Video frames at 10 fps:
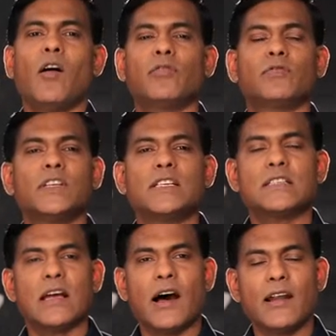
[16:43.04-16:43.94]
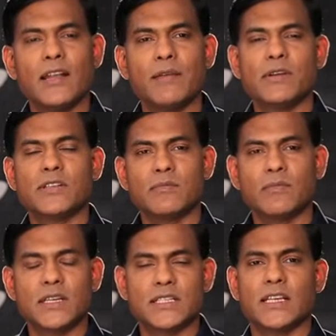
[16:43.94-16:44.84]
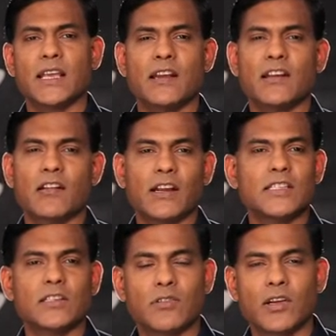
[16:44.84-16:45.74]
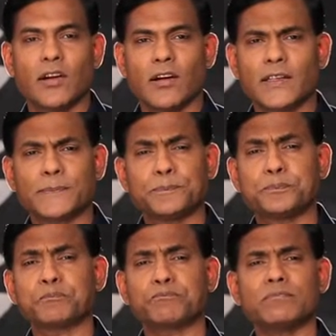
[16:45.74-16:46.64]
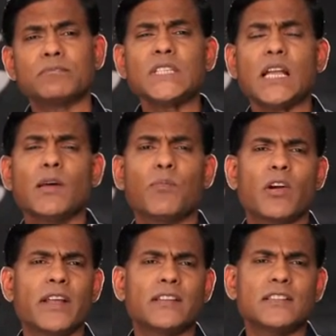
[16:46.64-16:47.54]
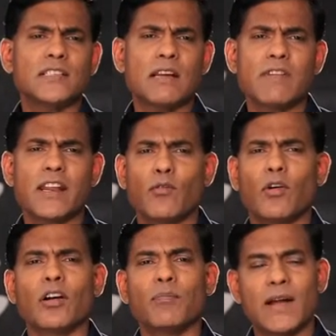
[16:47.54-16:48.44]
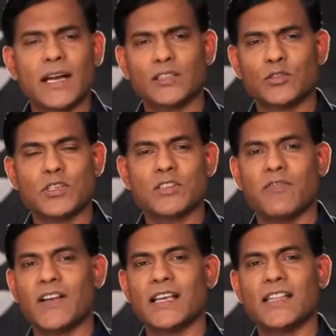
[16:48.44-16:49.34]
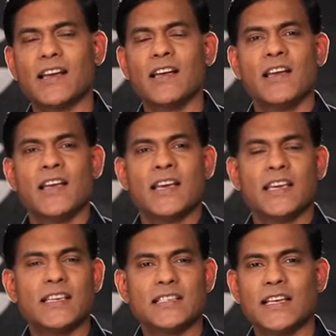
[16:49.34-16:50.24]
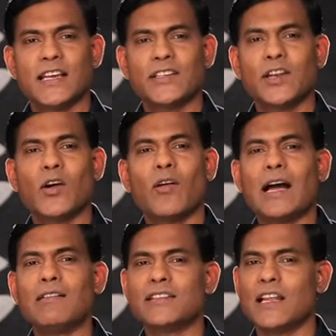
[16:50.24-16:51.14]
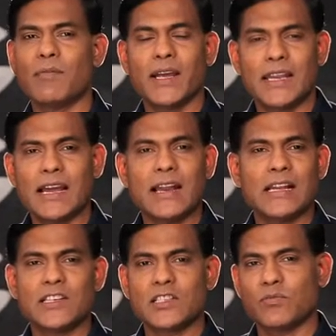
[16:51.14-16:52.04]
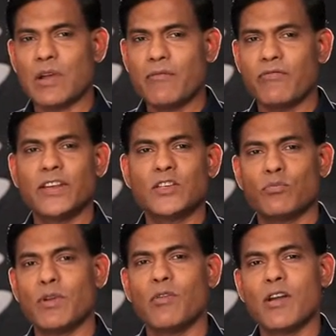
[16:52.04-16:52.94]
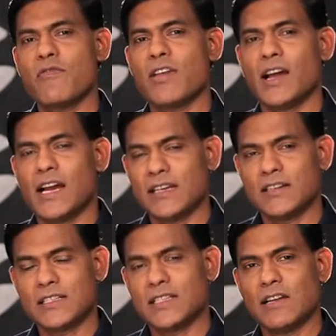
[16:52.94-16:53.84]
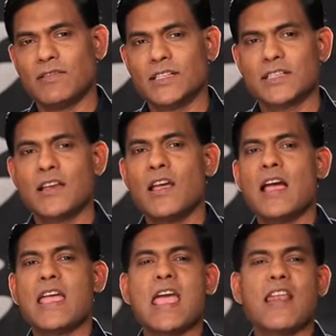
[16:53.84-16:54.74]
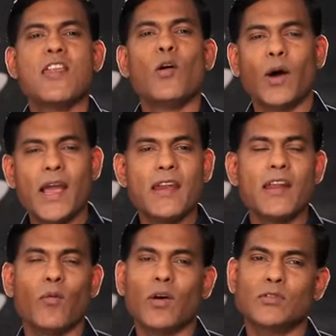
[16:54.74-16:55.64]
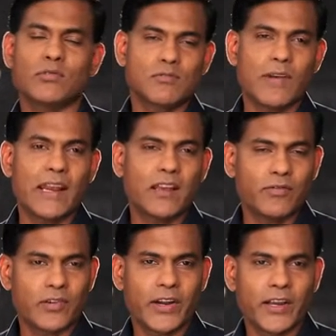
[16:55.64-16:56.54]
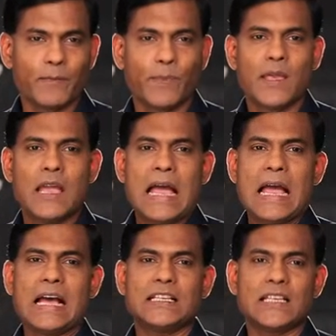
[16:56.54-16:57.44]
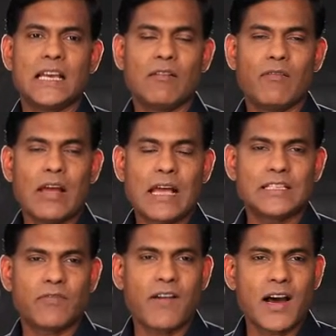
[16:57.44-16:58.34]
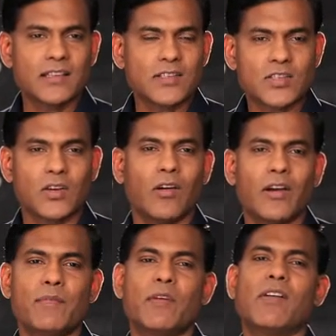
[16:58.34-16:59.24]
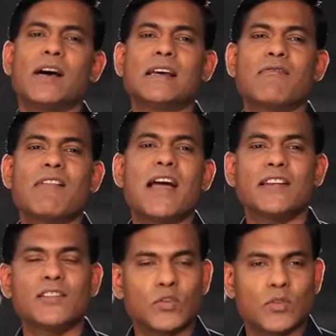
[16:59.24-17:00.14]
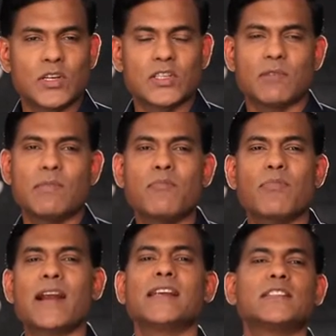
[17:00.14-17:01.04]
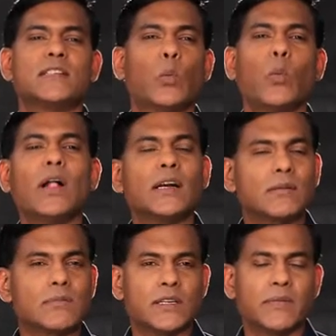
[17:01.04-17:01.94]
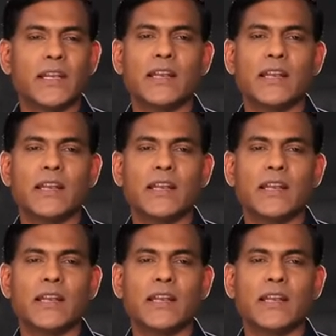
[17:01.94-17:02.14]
of this unlimited mercy and grace of God. The prodigal son, when he walked back to his father, he said, You know, I'll tell my dad, I'll just, I'm fit to be one of your hired servants. He had no idea what was waiting for him. As, as the father saw him, the father ran towards him, embraced him, welcomed him